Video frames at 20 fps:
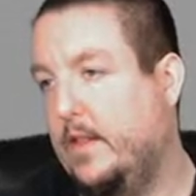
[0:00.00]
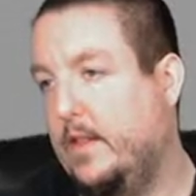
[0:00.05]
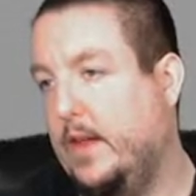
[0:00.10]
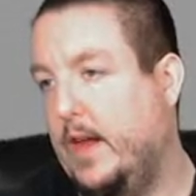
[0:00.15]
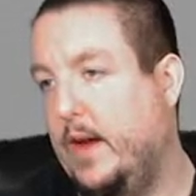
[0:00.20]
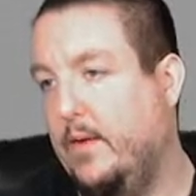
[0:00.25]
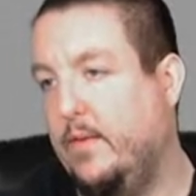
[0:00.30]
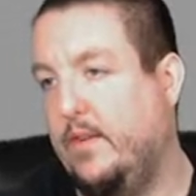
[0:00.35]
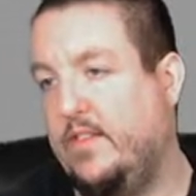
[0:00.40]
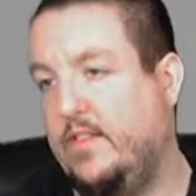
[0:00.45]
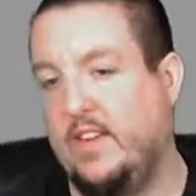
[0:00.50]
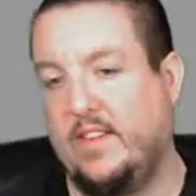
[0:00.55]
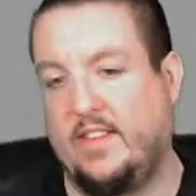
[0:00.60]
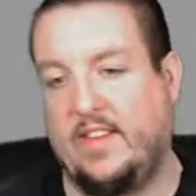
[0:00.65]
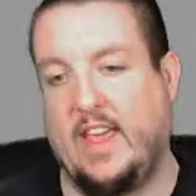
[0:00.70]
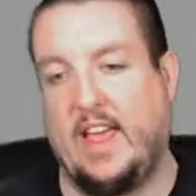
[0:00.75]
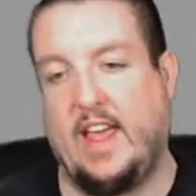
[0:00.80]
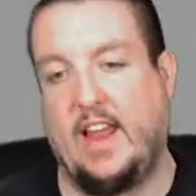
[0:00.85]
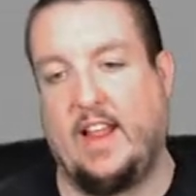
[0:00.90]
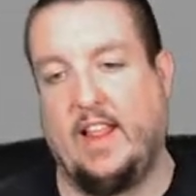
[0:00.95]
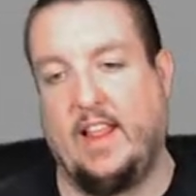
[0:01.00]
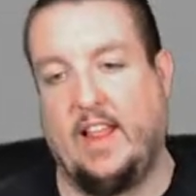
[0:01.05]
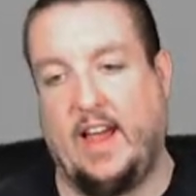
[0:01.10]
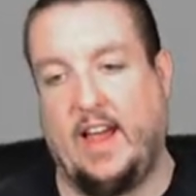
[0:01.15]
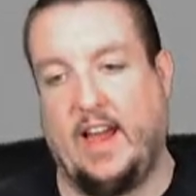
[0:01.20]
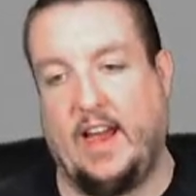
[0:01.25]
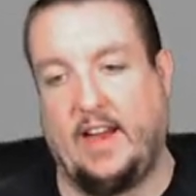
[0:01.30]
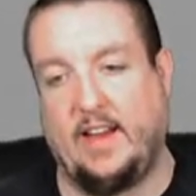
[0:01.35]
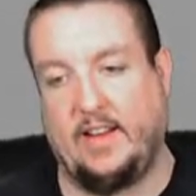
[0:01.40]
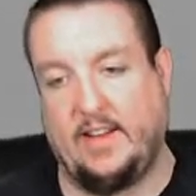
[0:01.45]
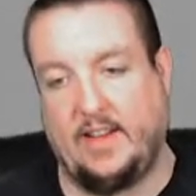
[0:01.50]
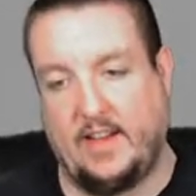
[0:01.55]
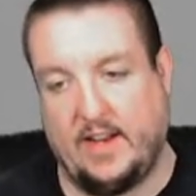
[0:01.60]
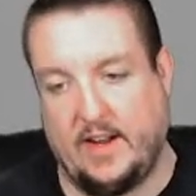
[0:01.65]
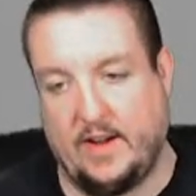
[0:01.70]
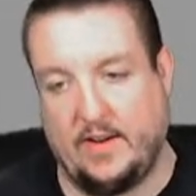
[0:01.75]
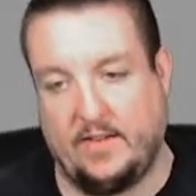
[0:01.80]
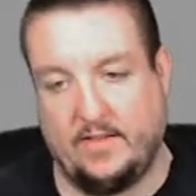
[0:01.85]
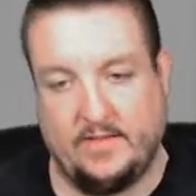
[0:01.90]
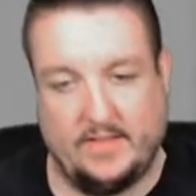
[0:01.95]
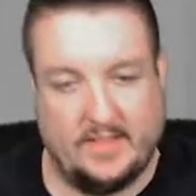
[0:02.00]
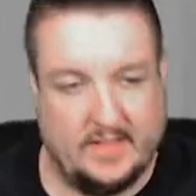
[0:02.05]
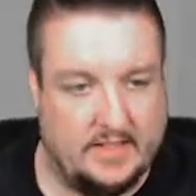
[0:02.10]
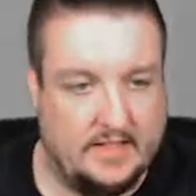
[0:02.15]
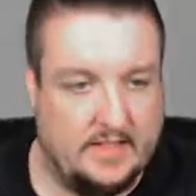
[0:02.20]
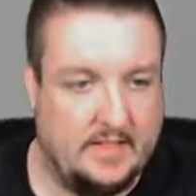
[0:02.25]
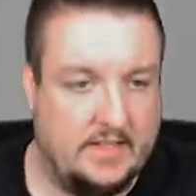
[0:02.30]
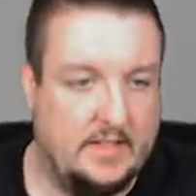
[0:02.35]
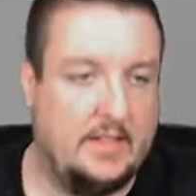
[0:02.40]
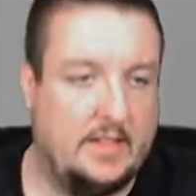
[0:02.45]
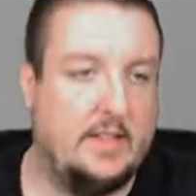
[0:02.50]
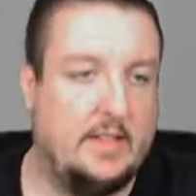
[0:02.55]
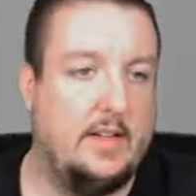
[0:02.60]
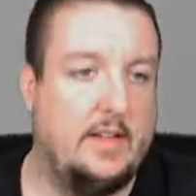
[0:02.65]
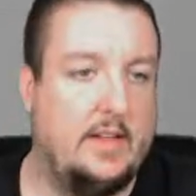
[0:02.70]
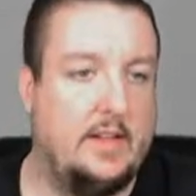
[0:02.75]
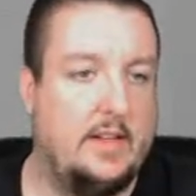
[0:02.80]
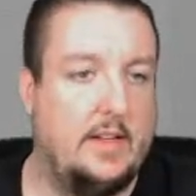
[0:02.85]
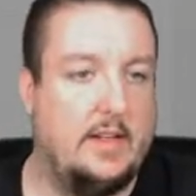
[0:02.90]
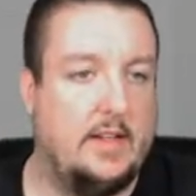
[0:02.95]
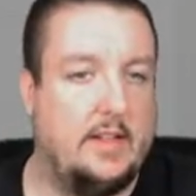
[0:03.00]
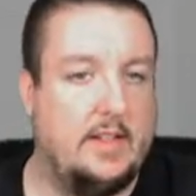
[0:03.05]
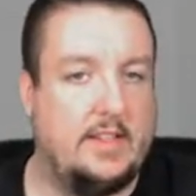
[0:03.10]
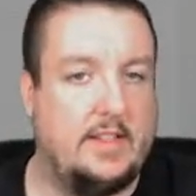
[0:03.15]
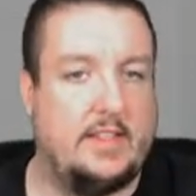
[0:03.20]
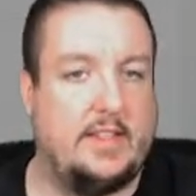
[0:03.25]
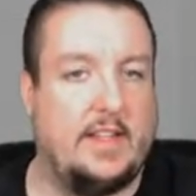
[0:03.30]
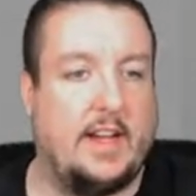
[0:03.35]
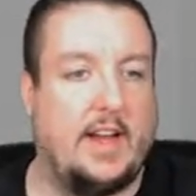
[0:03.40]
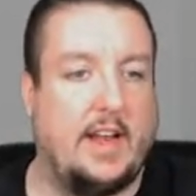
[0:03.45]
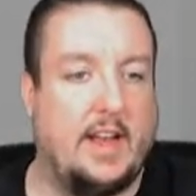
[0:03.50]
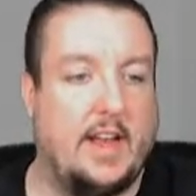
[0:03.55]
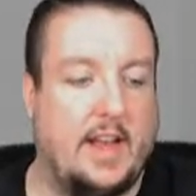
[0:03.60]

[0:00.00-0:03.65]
It was just kind of like, you know, sticking